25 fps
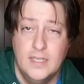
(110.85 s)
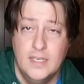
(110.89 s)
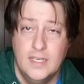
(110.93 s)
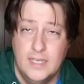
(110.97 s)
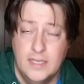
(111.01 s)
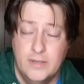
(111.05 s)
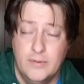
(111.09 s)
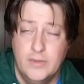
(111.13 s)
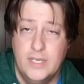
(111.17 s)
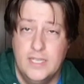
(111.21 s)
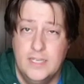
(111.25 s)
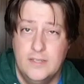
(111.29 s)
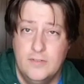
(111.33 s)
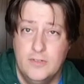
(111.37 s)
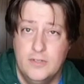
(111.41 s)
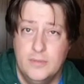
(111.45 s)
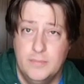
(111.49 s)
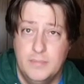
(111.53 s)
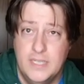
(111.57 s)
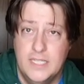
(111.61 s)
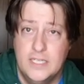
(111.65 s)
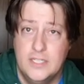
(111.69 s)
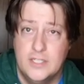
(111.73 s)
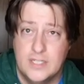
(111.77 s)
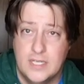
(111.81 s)
It would end with
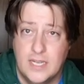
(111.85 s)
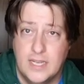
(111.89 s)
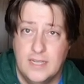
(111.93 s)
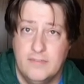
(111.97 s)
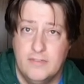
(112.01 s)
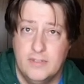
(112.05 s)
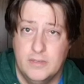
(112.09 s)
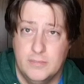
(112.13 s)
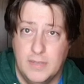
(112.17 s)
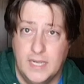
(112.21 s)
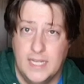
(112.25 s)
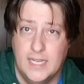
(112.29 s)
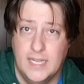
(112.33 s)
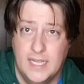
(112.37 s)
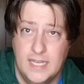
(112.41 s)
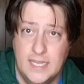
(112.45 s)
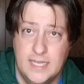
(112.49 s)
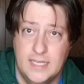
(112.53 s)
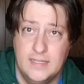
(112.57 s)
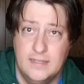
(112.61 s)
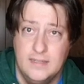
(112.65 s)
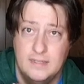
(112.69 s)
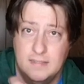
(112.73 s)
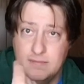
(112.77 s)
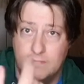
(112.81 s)
me just having my
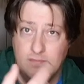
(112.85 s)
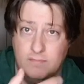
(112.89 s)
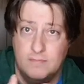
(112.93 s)
head